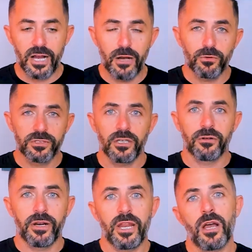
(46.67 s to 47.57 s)
I will tell
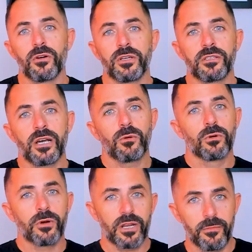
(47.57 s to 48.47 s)
you right now, is I
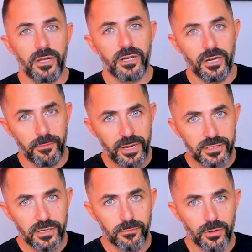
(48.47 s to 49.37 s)
will recommend an
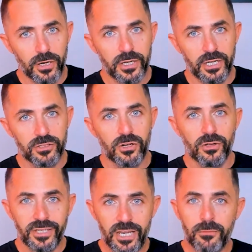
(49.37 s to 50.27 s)
amazing book. It's
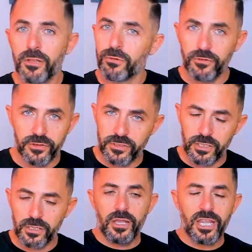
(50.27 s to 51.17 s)
called E-Myth
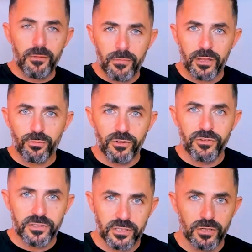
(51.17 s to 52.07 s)
Revisited. E-Myth
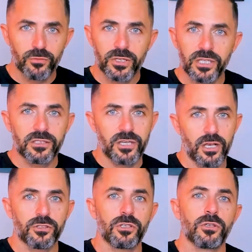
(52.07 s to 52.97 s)
Revisited really
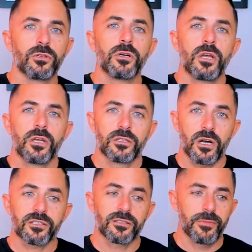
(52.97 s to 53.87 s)

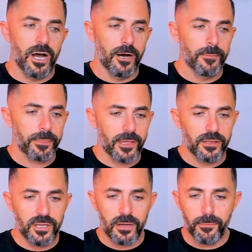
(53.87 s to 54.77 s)
talks about
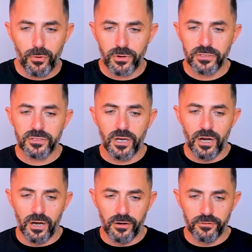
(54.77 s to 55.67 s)
the importance
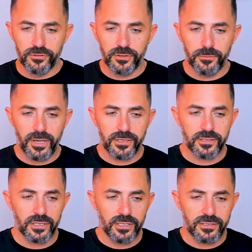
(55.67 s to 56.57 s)
of
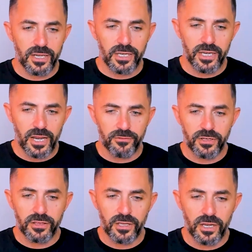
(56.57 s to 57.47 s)
basically taking
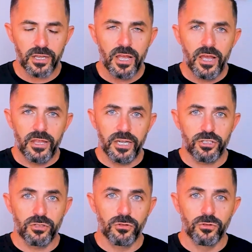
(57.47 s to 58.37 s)
everything
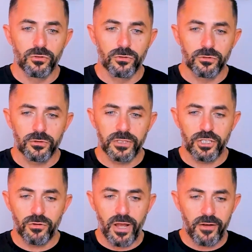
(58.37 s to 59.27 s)
that you
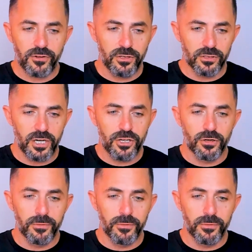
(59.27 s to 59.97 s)
have in your